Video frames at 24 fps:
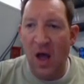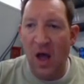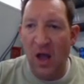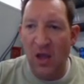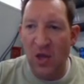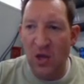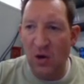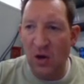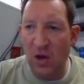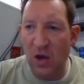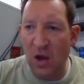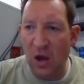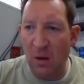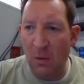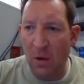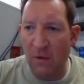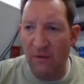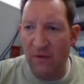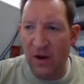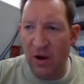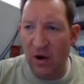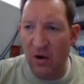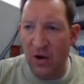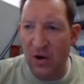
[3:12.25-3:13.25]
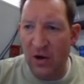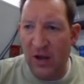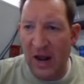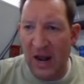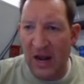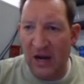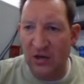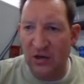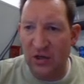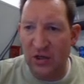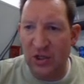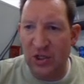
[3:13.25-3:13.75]
You can come over here and you can
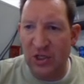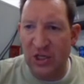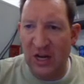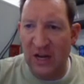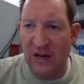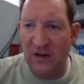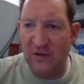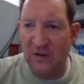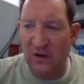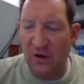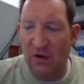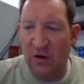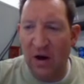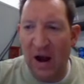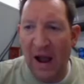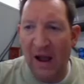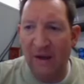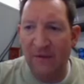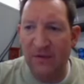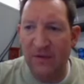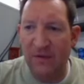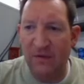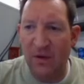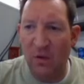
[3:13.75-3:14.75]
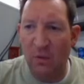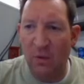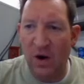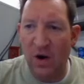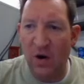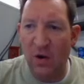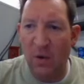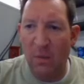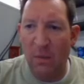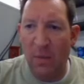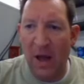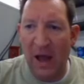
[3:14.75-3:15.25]
actually change the graphs. If you
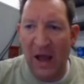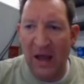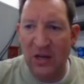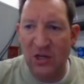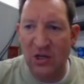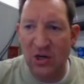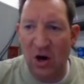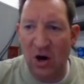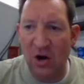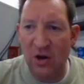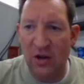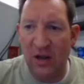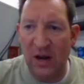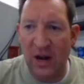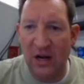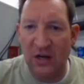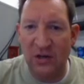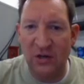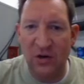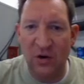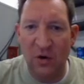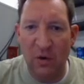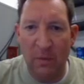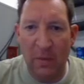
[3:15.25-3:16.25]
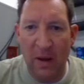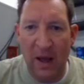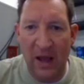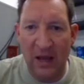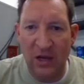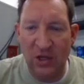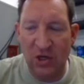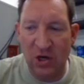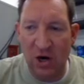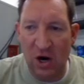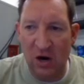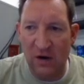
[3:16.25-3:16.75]
want to do a pie chart, you can actually do a
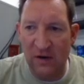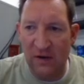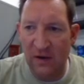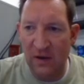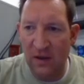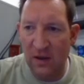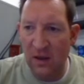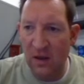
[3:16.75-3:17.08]
pie chart.